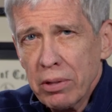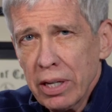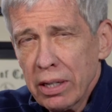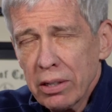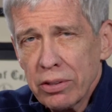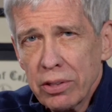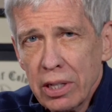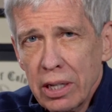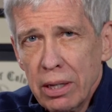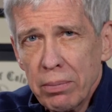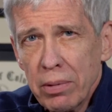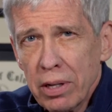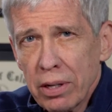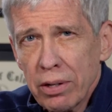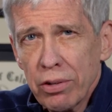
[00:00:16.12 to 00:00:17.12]
Legal
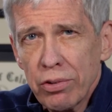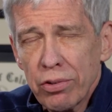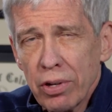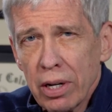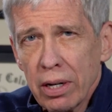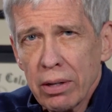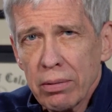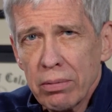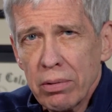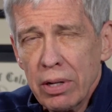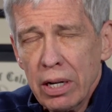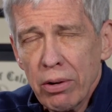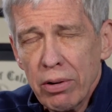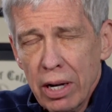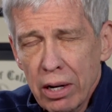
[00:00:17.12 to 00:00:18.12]
Team is
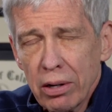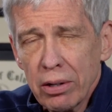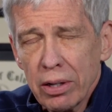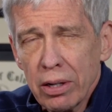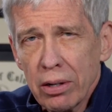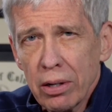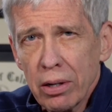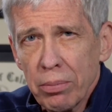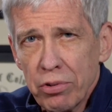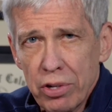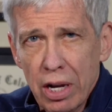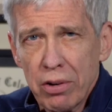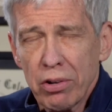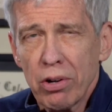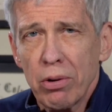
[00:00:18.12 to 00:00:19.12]
neonatal and
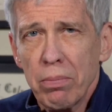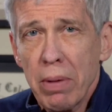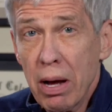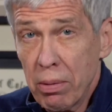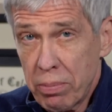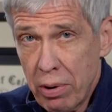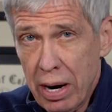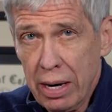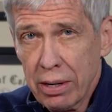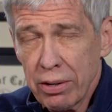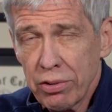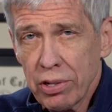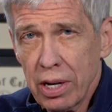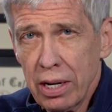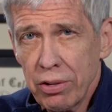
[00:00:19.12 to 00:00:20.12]
obstetrical
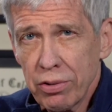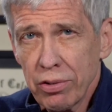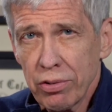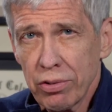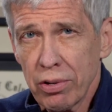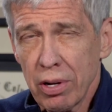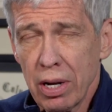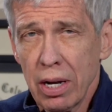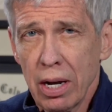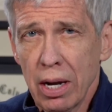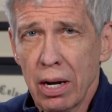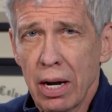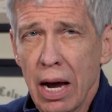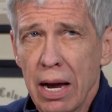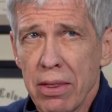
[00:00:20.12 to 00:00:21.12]
malpractice cases.
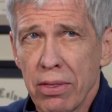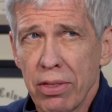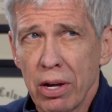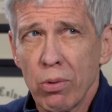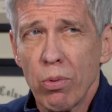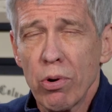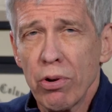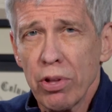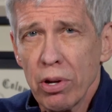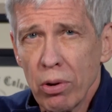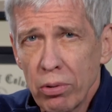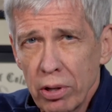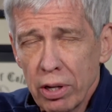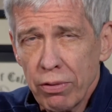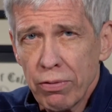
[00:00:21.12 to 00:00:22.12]
And I think we're the
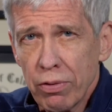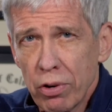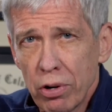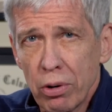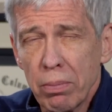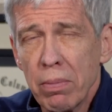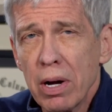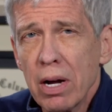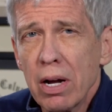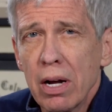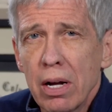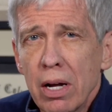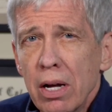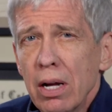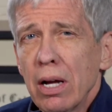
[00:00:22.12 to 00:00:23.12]
only firm
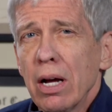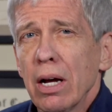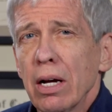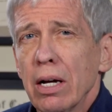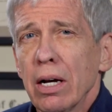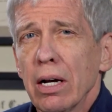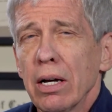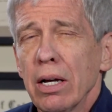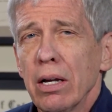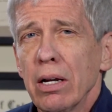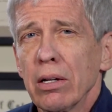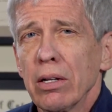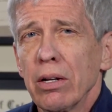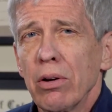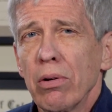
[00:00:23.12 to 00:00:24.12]
in
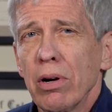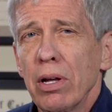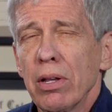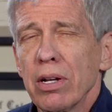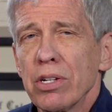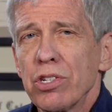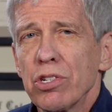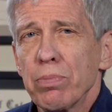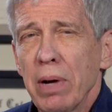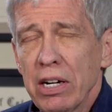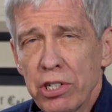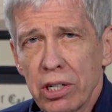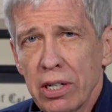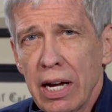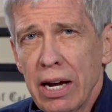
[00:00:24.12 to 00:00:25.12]
Illinois that
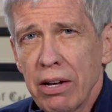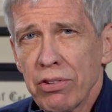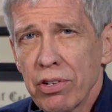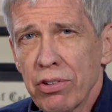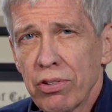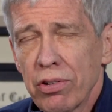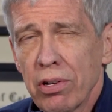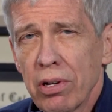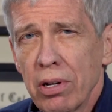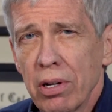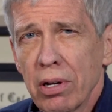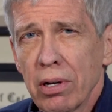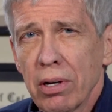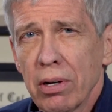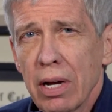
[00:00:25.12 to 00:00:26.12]
specializes
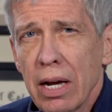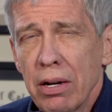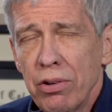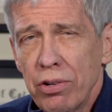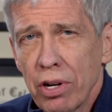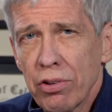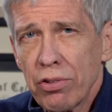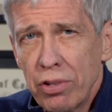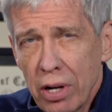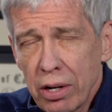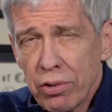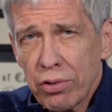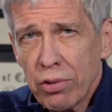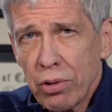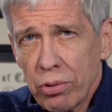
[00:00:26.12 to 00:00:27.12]
and just
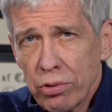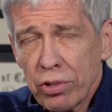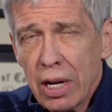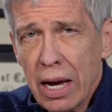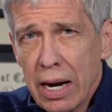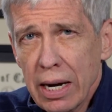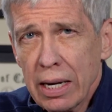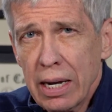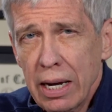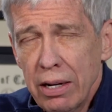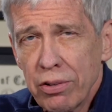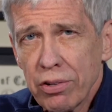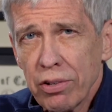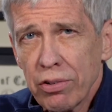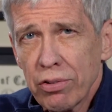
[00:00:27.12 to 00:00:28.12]
does those kind of
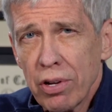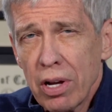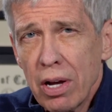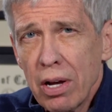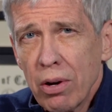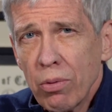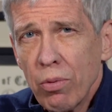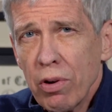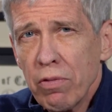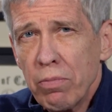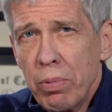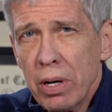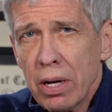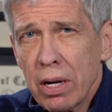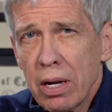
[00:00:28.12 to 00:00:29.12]
cases. We've
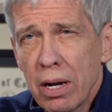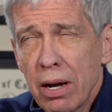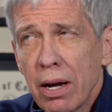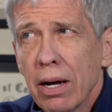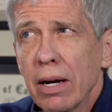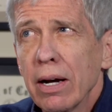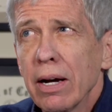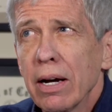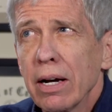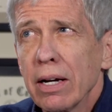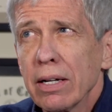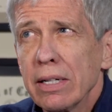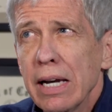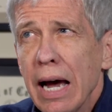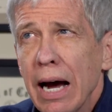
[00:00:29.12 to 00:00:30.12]
been
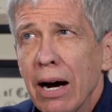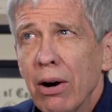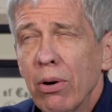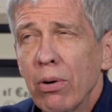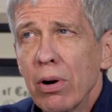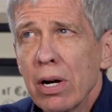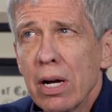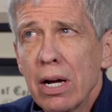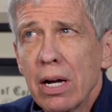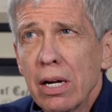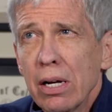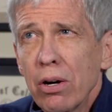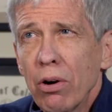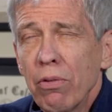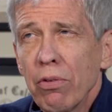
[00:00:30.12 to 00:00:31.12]
now
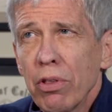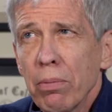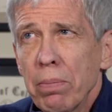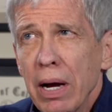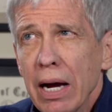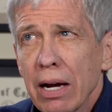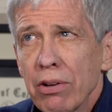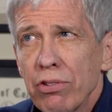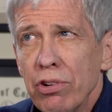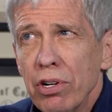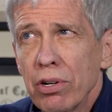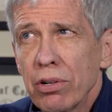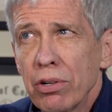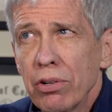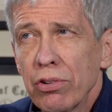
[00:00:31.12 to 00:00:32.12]
over the past
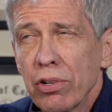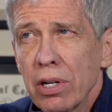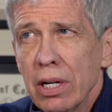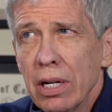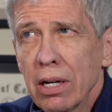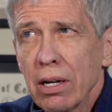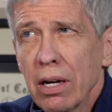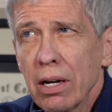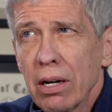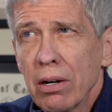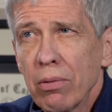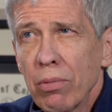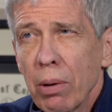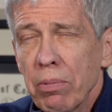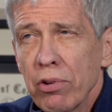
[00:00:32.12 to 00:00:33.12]
years in
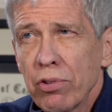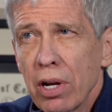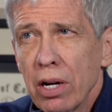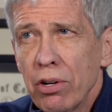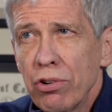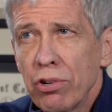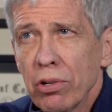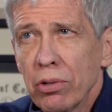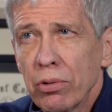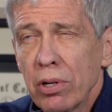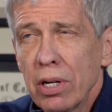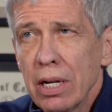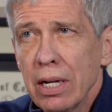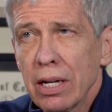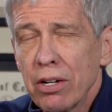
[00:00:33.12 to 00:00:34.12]
representing
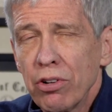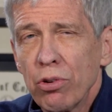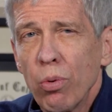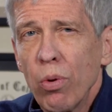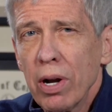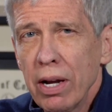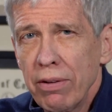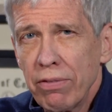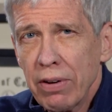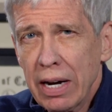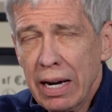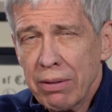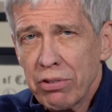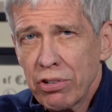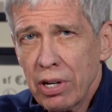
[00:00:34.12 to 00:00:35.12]
children in
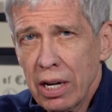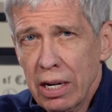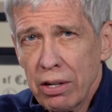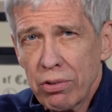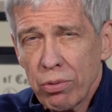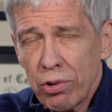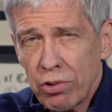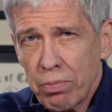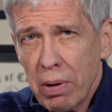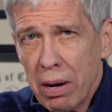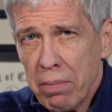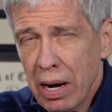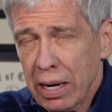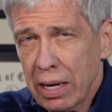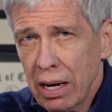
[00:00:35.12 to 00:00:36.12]
25 states, which by
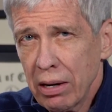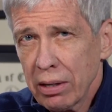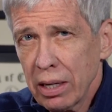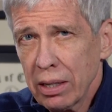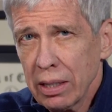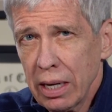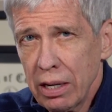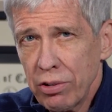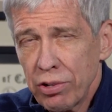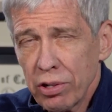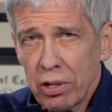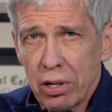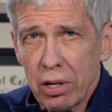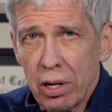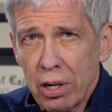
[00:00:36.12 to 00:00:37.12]
my
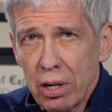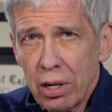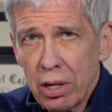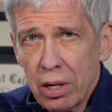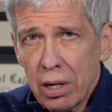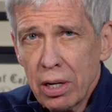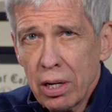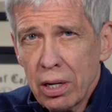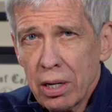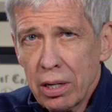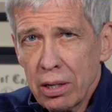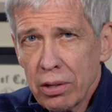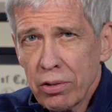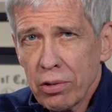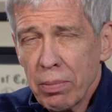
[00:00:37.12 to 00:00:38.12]
calculation
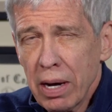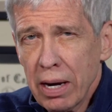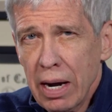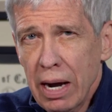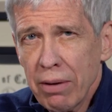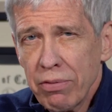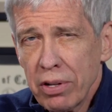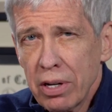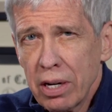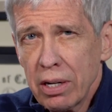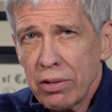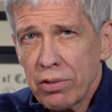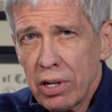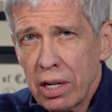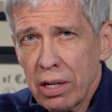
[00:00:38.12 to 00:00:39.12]
is about half the
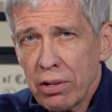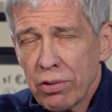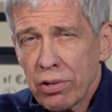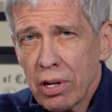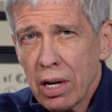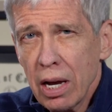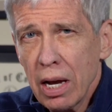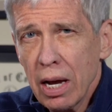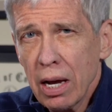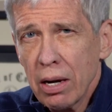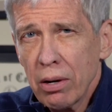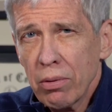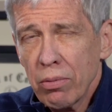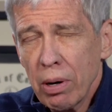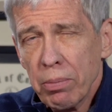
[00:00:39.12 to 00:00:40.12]
United States,
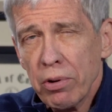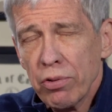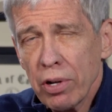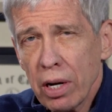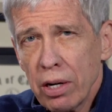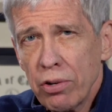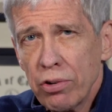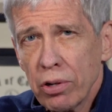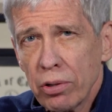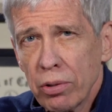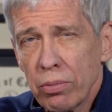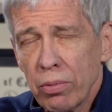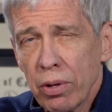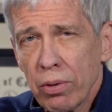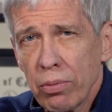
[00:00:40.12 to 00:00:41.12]
and representing
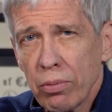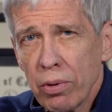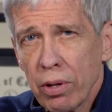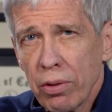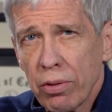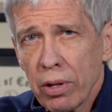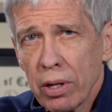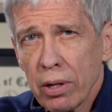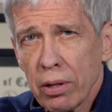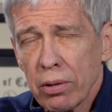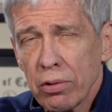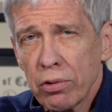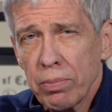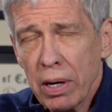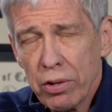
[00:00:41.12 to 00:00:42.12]
children with
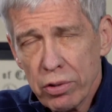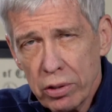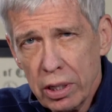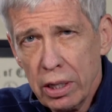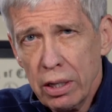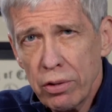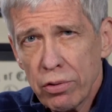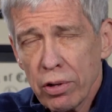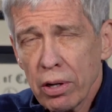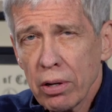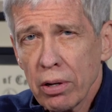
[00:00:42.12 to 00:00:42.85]
special needs